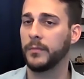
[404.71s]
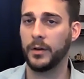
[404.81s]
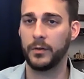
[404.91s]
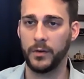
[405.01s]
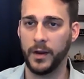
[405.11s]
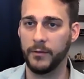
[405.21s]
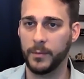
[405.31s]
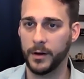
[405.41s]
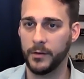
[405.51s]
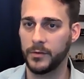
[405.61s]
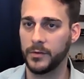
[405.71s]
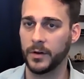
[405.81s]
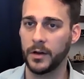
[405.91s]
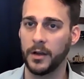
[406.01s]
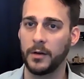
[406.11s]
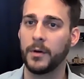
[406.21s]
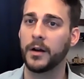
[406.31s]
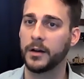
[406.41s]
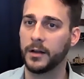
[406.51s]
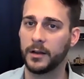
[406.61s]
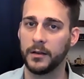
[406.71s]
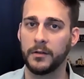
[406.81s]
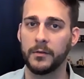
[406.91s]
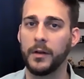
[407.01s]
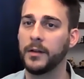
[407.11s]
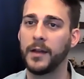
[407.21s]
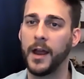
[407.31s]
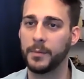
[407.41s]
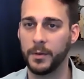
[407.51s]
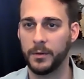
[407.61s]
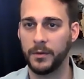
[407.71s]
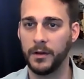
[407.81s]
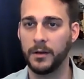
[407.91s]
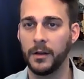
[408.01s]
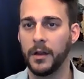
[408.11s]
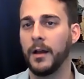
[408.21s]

It's everybody agrees on it. Marketing is happy with it.